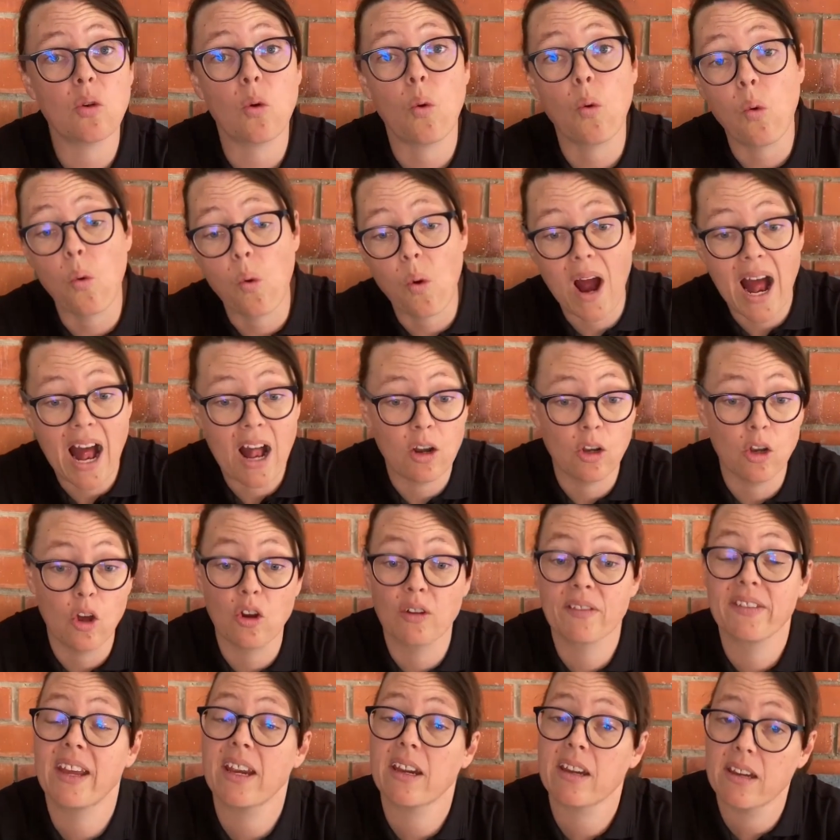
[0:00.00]
or how
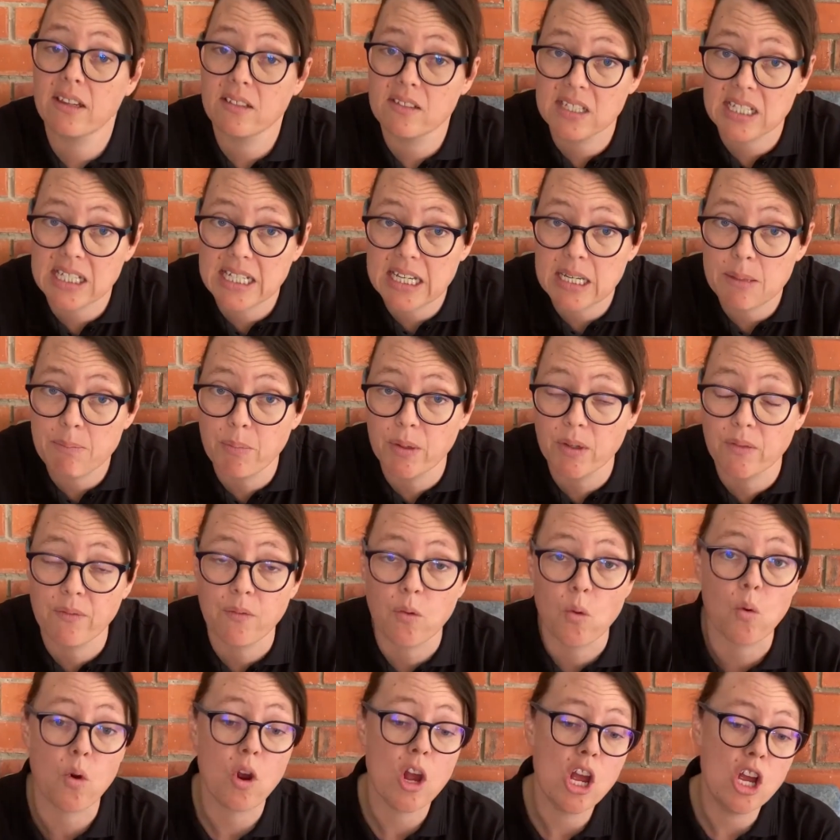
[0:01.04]
long they're going to keep it for.